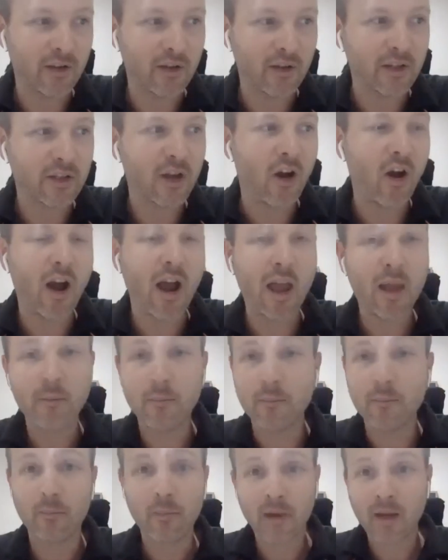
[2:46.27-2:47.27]

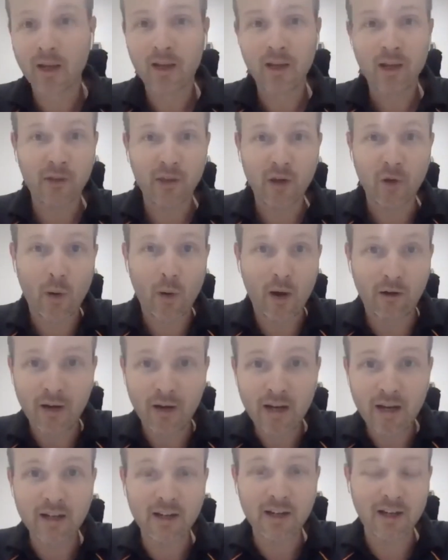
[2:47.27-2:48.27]
time that we're
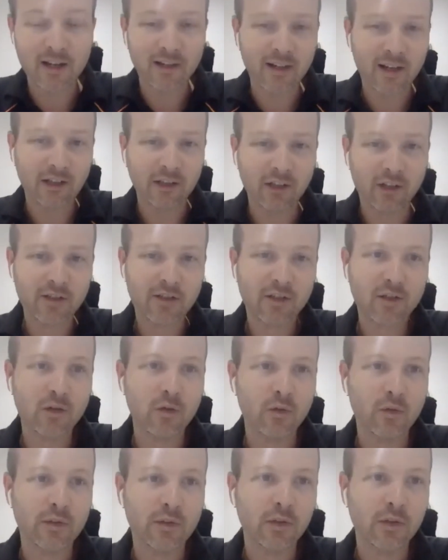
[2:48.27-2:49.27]
in, and a lot of
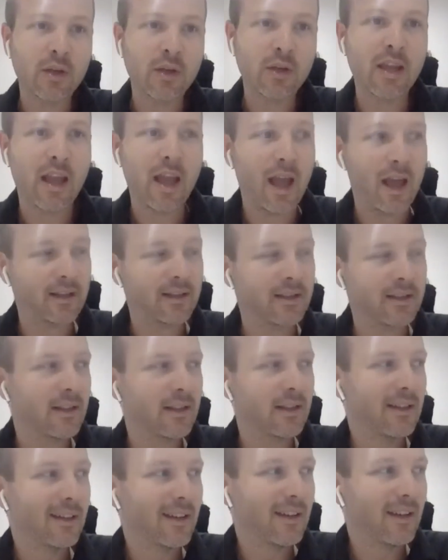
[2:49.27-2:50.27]
schools looking at
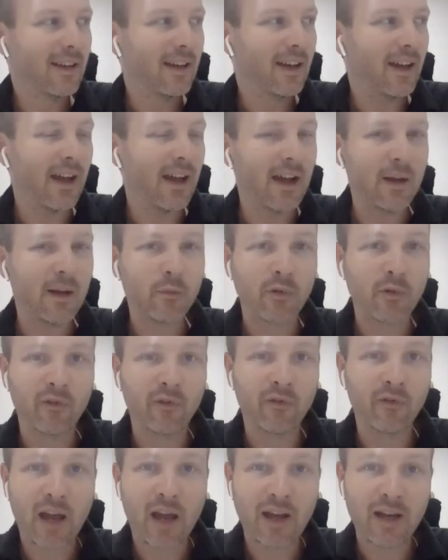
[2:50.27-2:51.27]

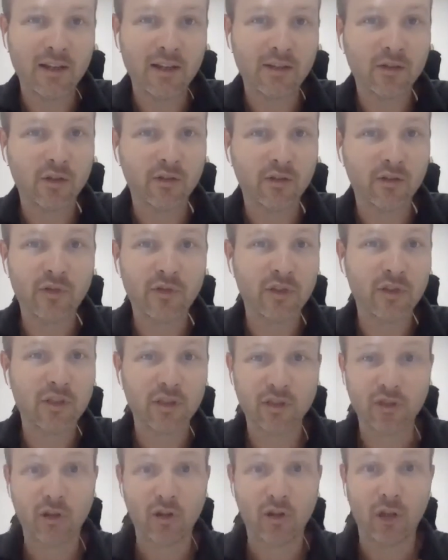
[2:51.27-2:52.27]
providing sort of
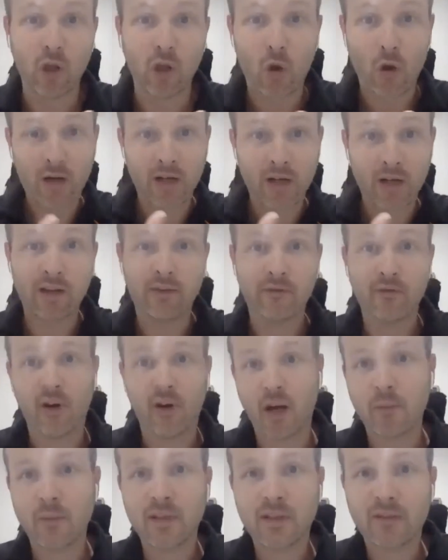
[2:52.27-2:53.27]
learning
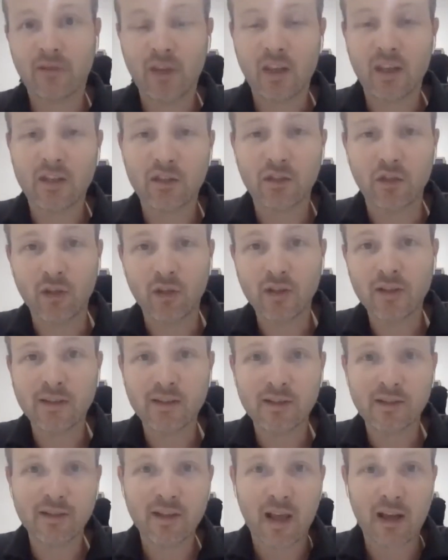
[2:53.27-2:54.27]
environments for their
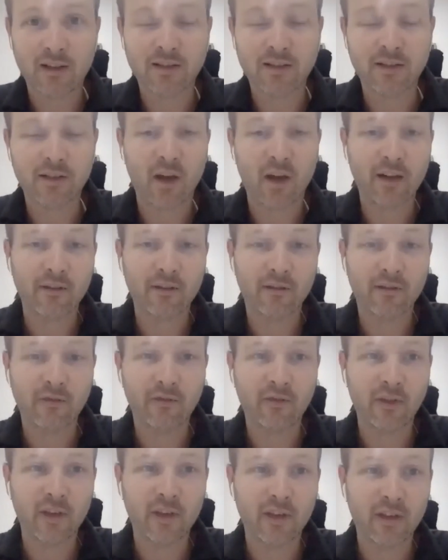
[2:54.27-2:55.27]
students outside of
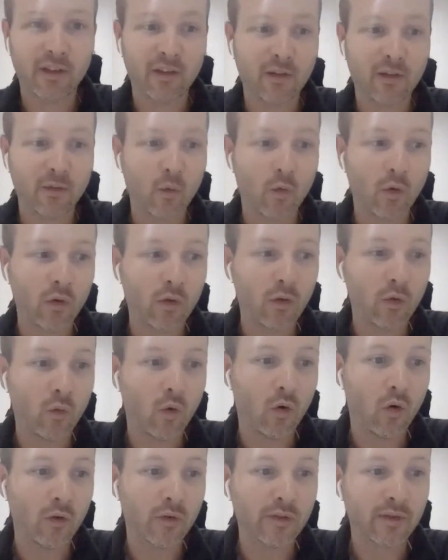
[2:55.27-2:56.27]
the
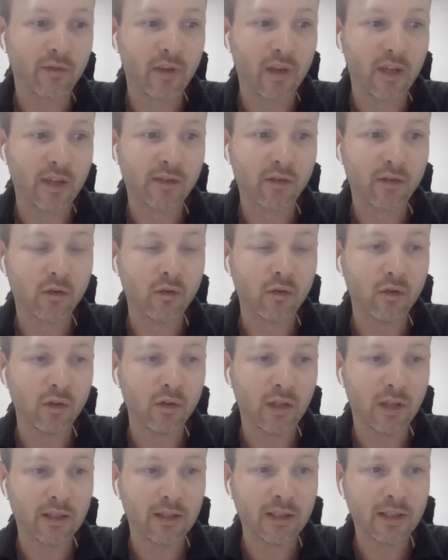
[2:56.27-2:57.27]
walls of their school.
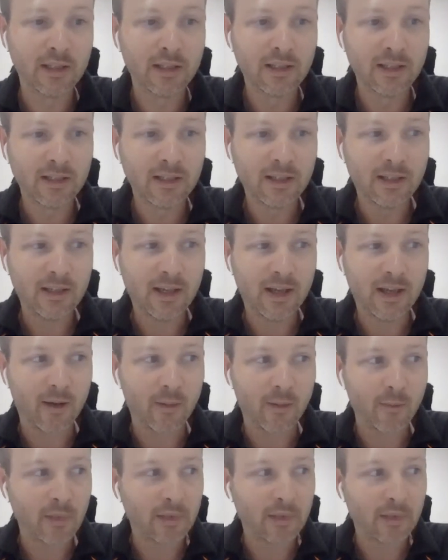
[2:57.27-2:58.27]
And
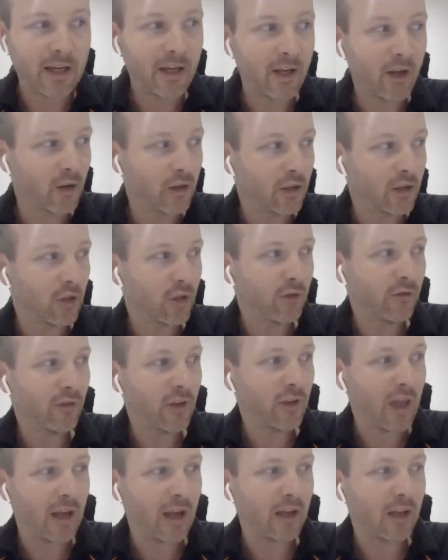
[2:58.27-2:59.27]
leaning on you for
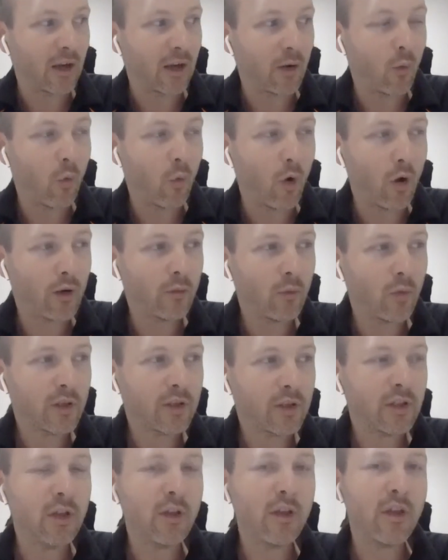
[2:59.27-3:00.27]
that, like what
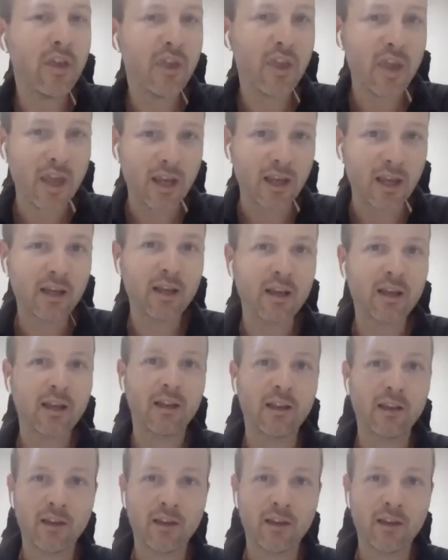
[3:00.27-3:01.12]
do you think the